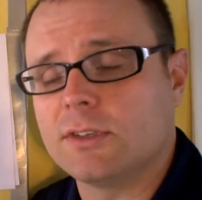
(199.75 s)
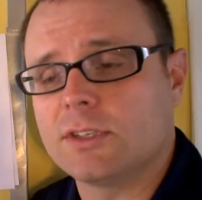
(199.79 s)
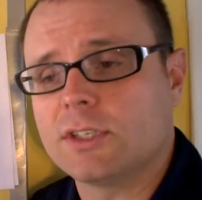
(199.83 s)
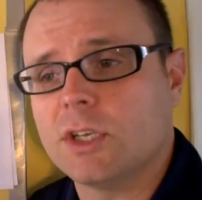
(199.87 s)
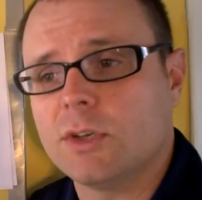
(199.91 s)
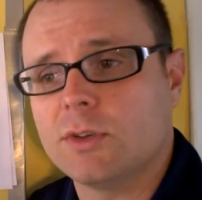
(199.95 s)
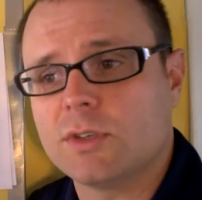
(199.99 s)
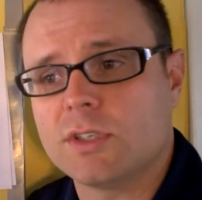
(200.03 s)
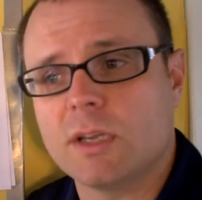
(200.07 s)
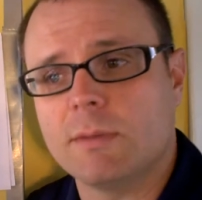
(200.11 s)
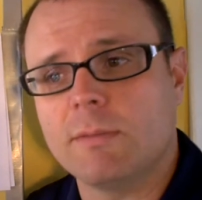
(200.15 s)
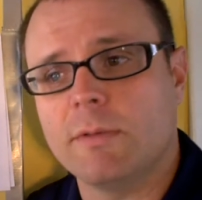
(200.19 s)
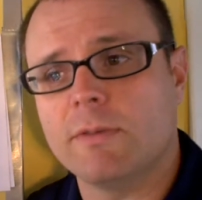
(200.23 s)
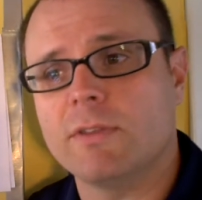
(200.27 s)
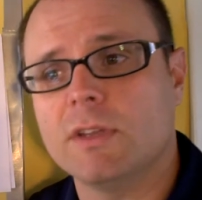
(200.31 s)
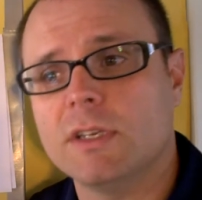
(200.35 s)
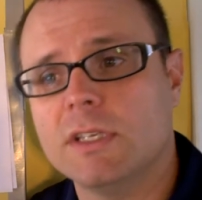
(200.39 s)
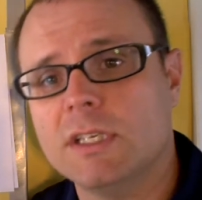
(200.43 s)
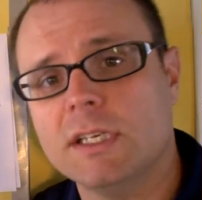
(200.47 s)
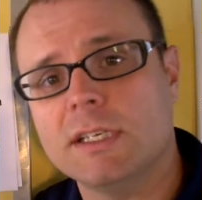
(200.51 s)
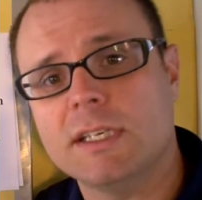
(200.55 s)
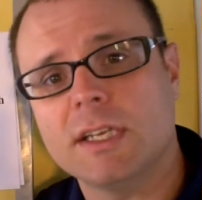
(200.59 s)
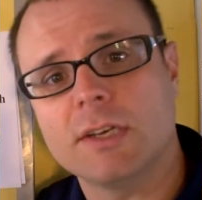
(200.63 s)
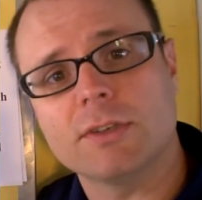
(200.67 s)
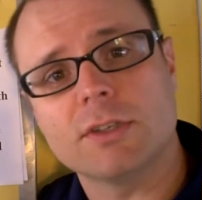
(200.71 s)
So some of the
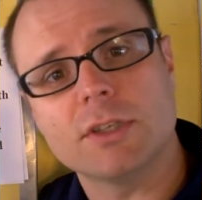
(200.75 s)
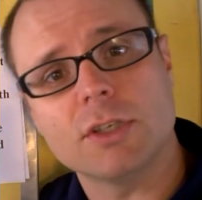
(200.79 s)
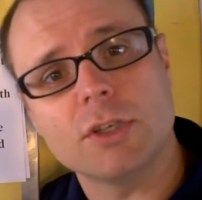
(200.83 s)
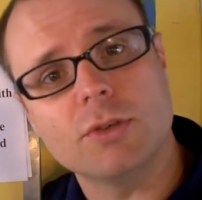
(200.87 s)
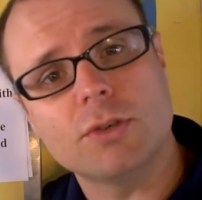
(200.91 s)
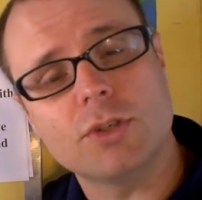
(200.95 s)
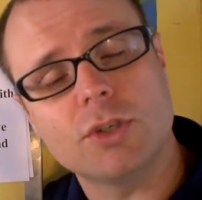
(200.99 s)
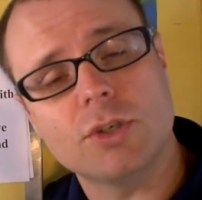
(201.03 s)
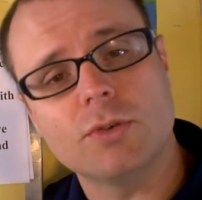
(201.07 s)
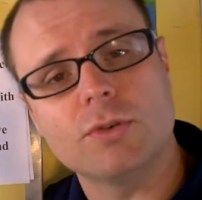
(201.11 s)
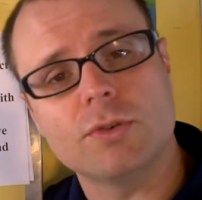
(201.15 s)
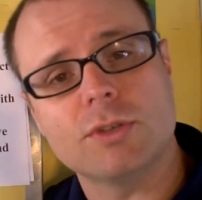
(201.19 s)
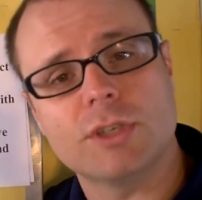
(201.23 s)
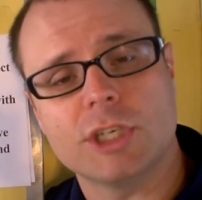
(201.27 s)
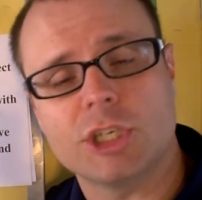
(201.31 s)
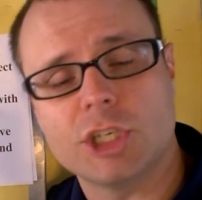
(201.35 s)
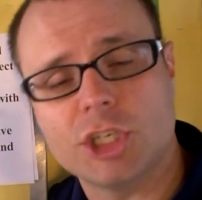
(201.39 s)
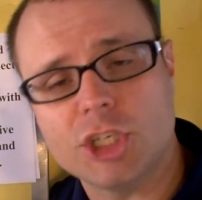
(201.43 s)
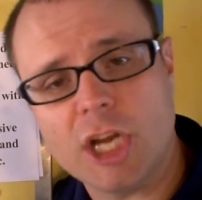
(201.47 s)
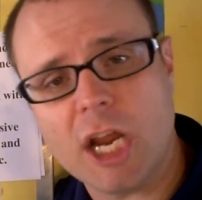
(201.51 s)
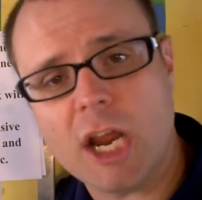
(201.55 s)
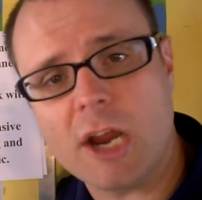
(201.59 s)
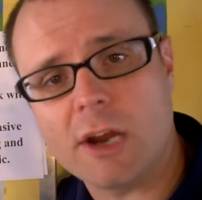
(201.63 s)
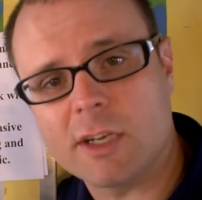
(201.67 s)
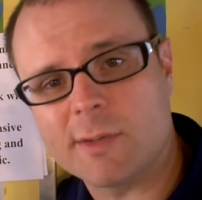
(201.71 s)
details that you choose to
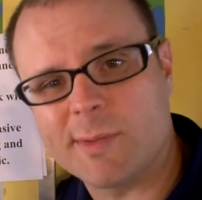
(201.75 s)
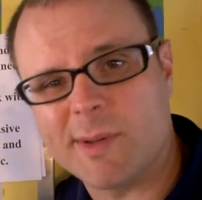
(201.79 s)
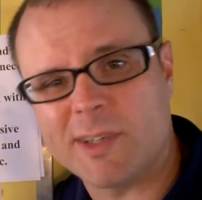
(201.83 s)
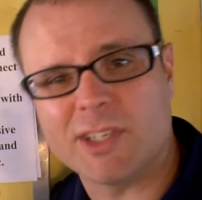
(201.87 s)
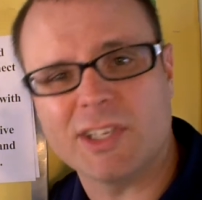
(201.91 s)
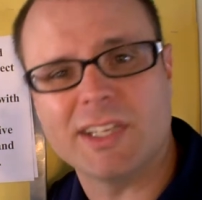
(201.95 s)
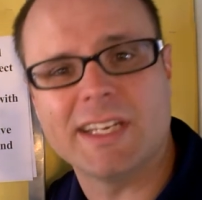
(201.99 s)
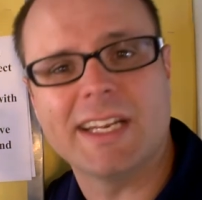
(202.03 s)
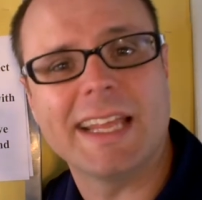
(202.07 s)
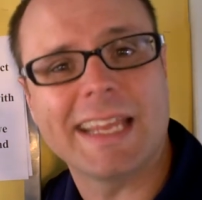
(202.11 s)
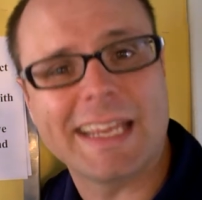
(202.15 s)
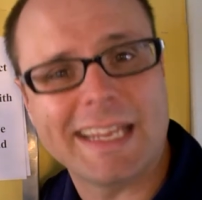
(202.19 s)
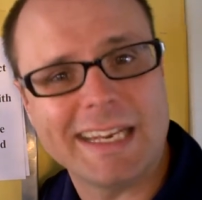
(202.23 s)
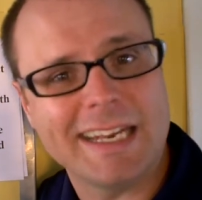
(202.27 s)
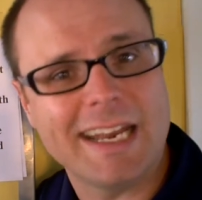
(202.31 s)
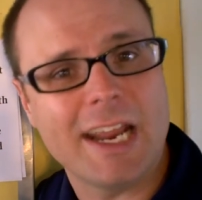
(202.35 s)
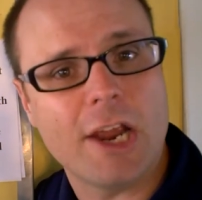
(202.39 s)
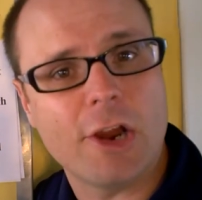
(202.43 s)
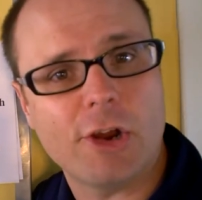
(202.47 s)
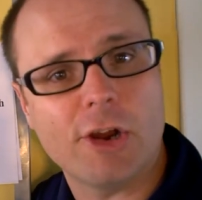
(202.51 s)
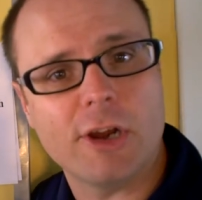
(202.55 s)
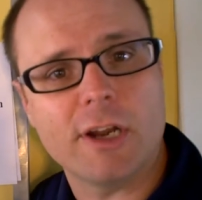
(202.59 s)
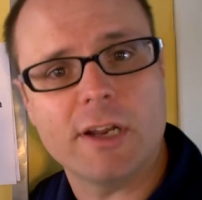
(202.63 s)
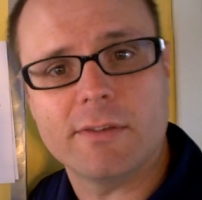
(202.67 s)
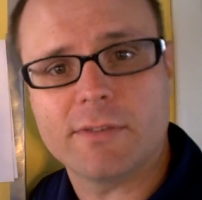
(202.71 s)
share, especially in like a
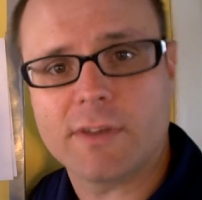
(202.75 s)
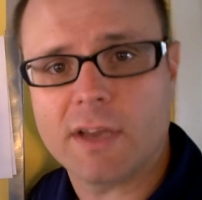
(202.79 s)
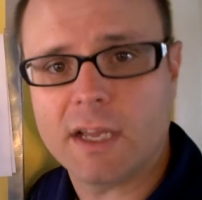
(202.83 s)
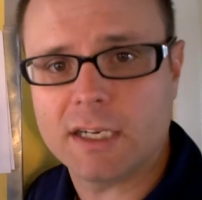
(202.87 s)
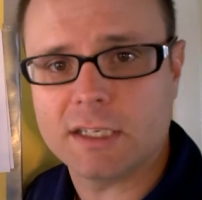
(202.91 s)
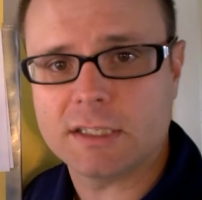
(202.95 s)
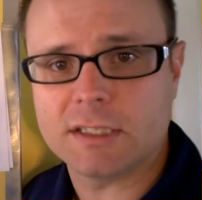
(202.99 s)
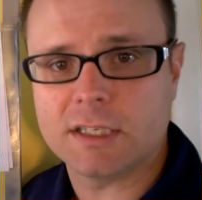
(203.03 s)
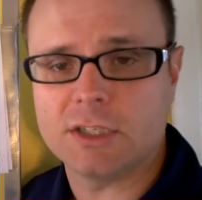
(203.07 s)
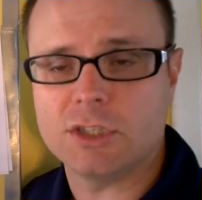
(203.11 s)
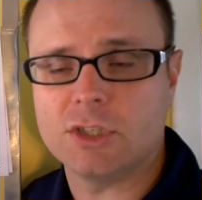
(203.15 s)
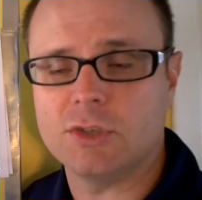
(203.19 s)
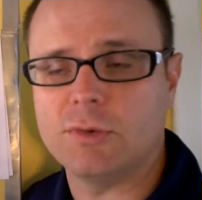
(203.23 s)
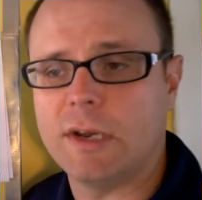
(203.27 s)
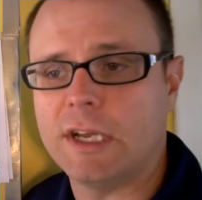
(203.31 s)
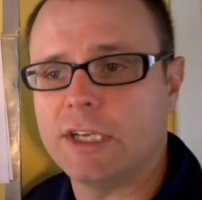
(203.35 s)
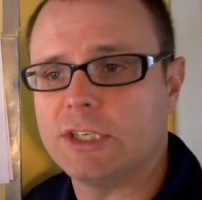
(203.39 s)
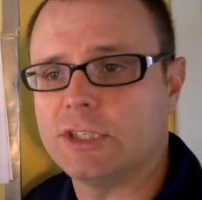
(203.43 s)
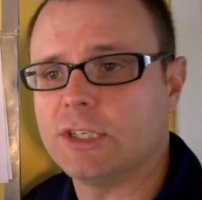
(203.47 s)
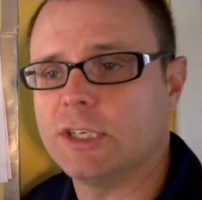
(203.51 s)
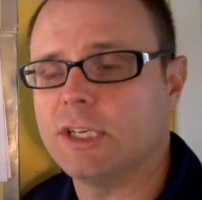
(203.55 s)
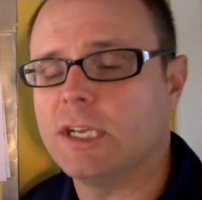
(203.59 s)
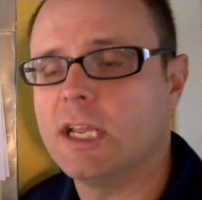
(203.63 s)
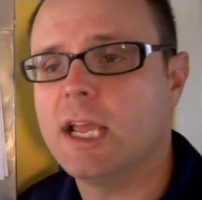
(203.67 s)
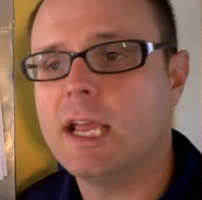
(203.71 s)
narrative kind of
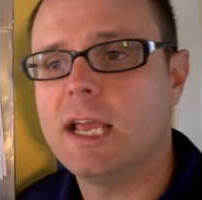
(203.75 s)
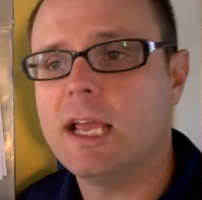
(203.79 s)
situation,